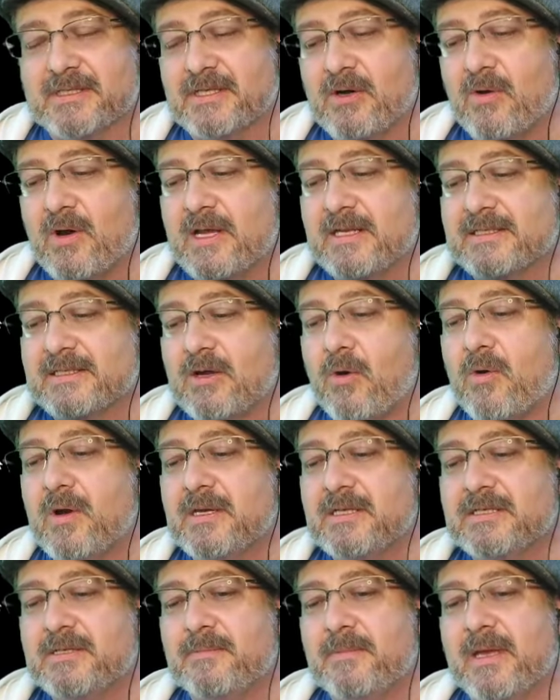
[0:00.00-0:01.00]
So it's
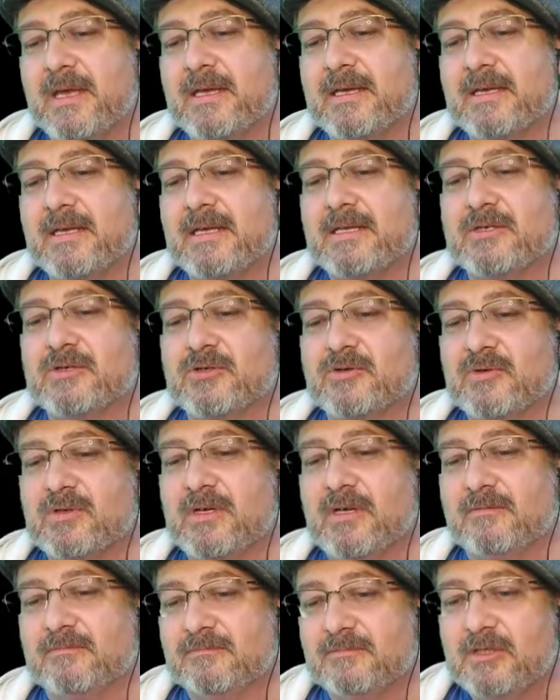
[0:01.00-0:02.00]
going to make industry
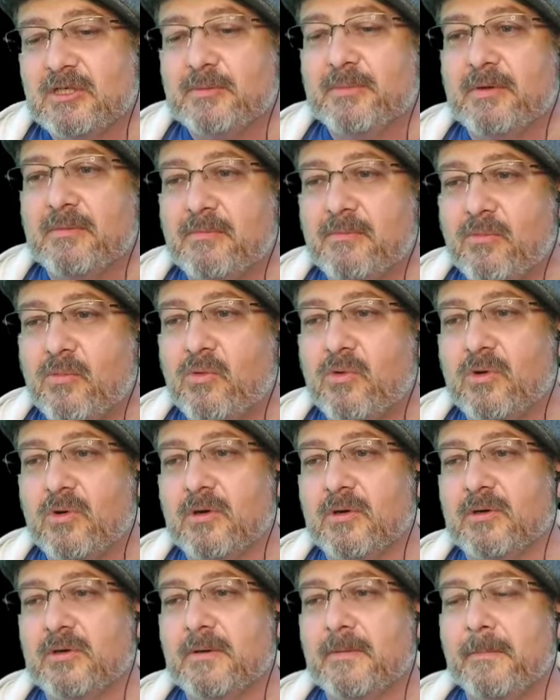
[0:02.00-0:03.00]
a little bit
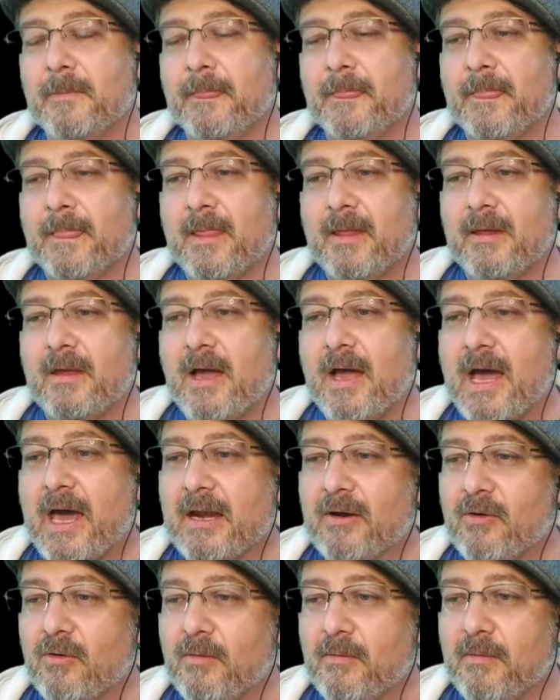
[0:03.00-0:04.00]
more, I
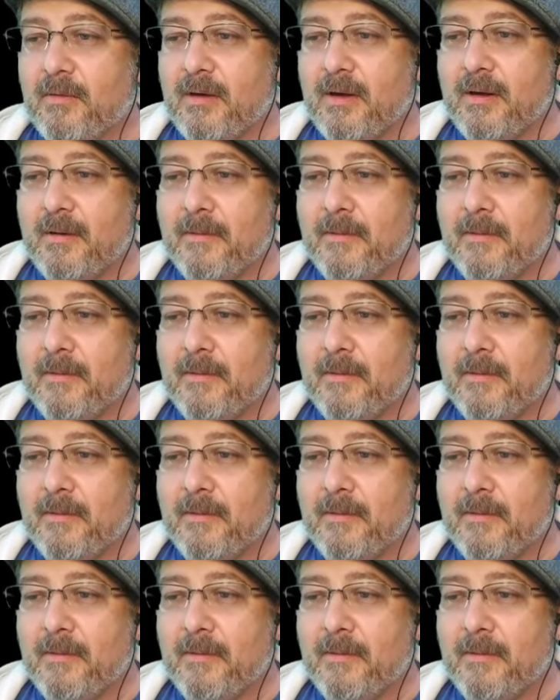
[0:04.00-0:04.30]
don't know,